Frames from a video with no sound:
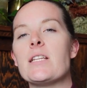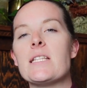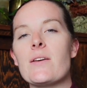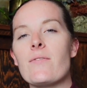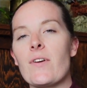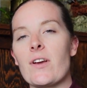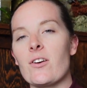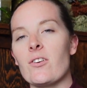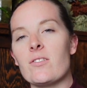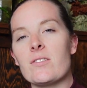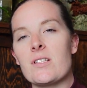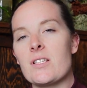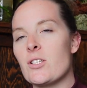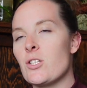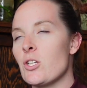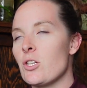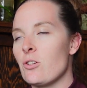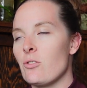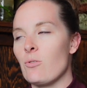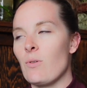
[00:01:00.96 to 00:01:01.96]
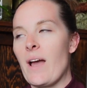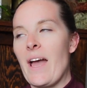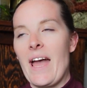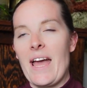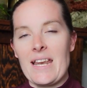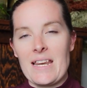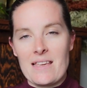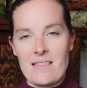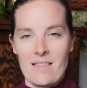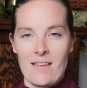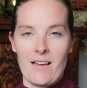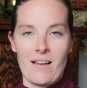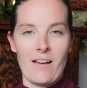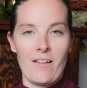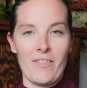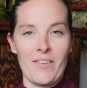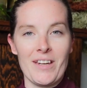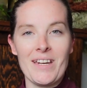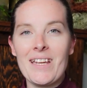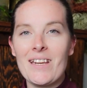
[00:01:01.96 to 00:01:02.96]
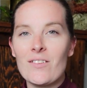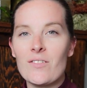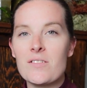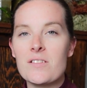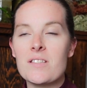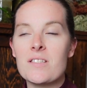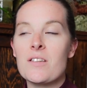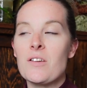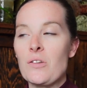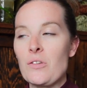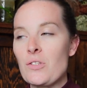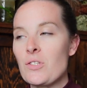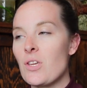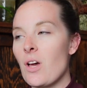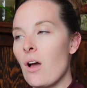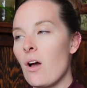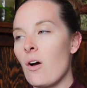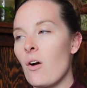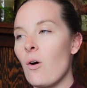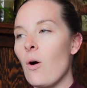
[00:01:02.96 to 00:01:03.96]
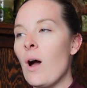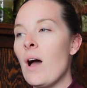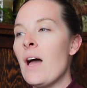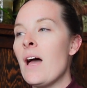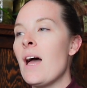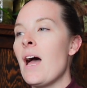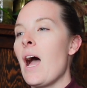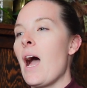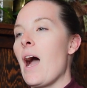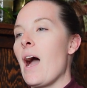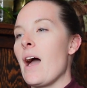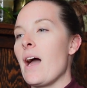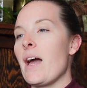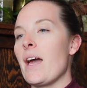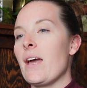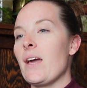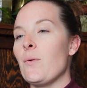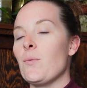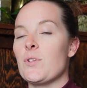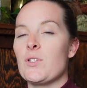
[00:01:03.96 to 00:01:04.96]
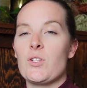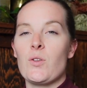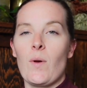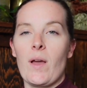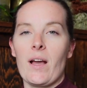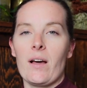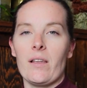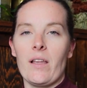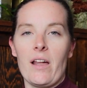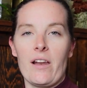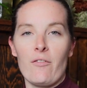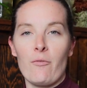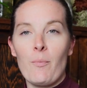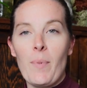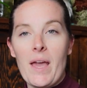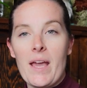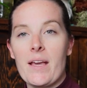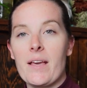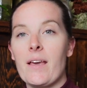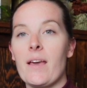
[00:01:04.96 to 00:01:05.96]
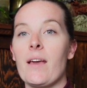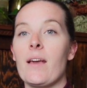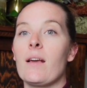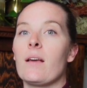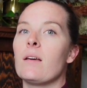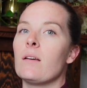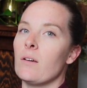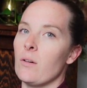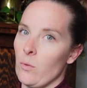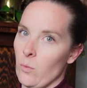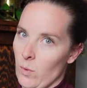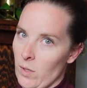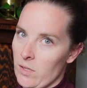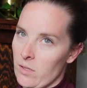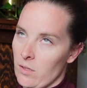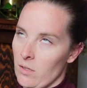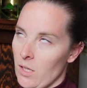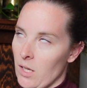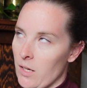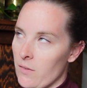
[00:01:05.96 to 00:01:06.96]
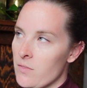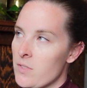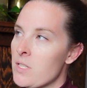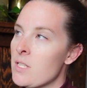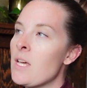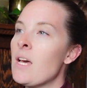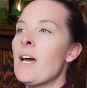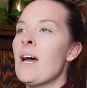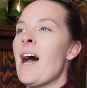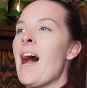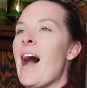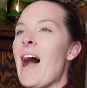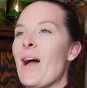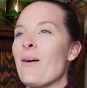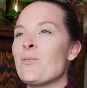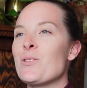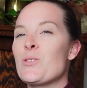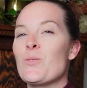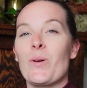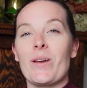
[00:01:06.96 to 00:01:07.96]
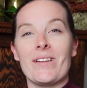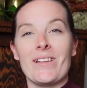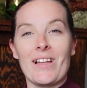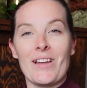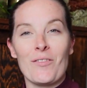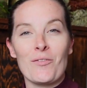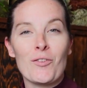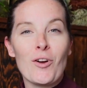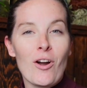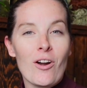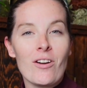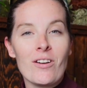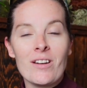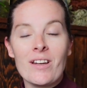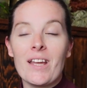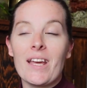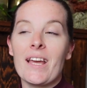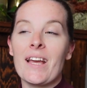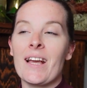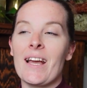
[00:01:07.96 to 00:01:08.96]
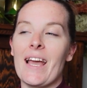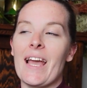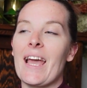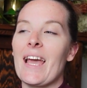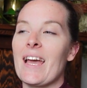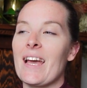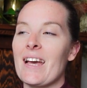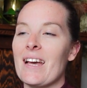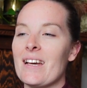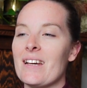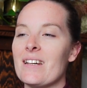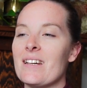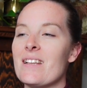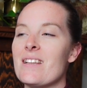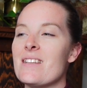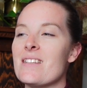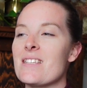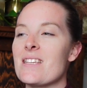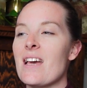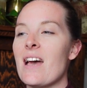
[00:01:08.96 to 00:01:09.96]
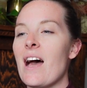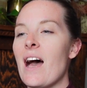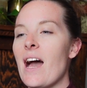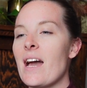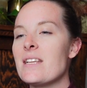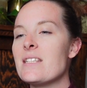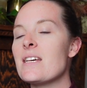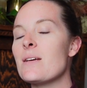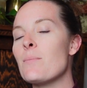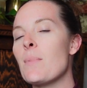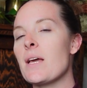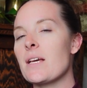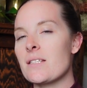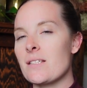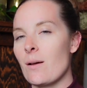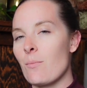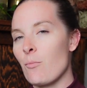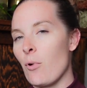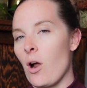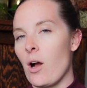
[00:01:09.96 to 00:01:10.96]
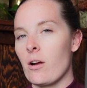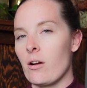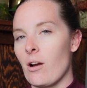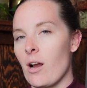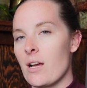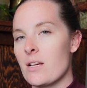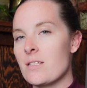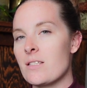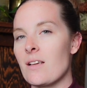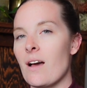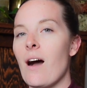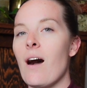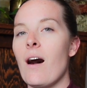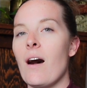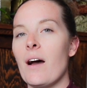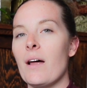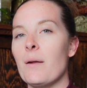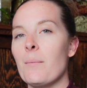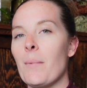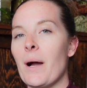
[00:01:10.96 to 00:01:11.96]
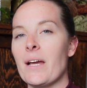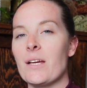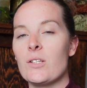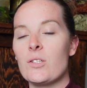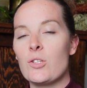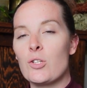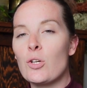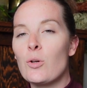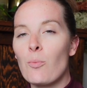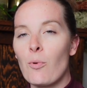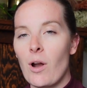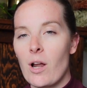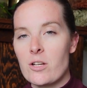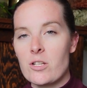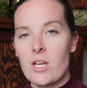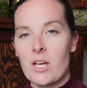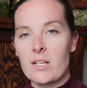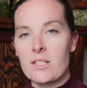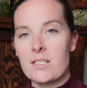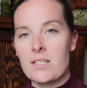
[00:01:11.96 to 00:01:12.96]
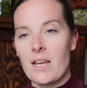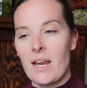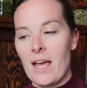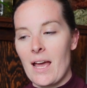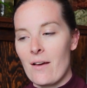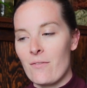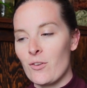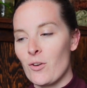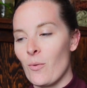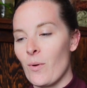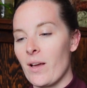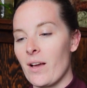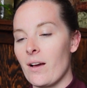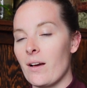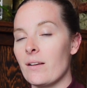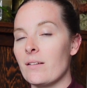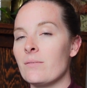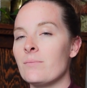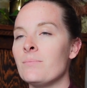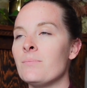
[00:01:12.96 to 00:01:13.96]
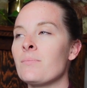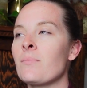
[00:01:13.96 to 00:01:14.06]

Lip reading: difficult to do anything on the needles. So I was doing a lot of baking with gloves. I was doing a lot of gardening, and I did make some progress on my two projects that I have going on.